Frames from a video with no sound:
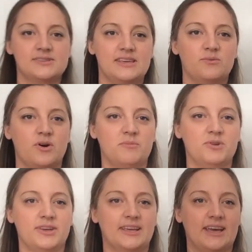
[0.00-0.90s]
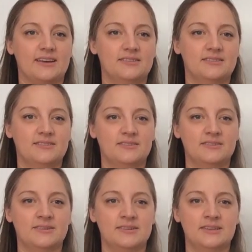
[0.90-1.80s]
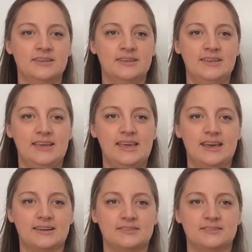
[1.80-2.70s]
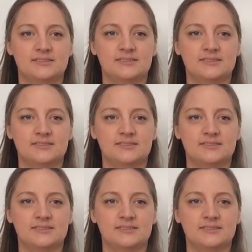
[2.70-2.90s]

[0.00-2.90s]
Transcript: you'll see what I'm looking at here.